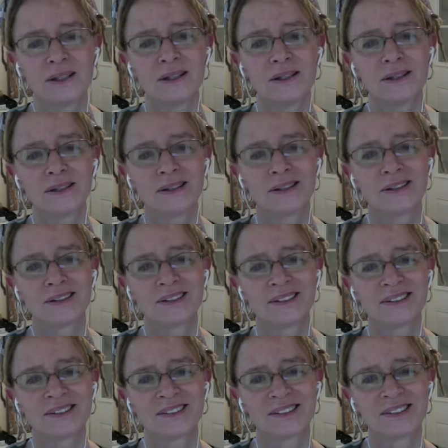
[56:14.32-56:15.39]
Thank yeah. you.
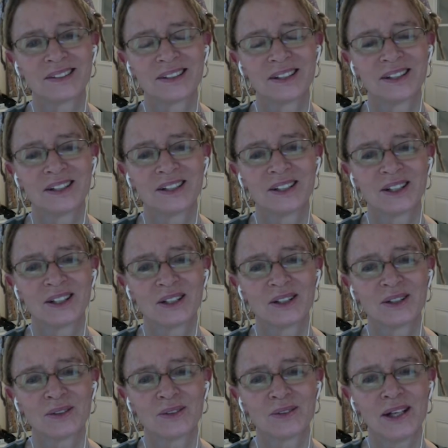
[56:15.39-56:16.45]
Thank you.
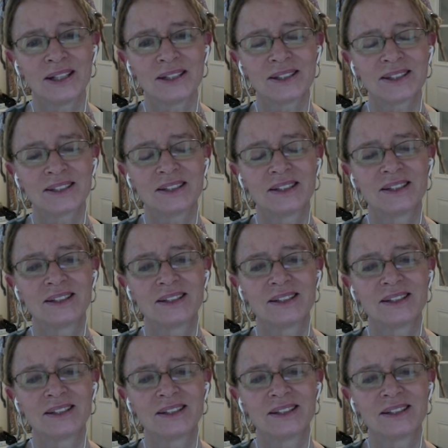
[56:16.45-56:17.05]
So every, rest.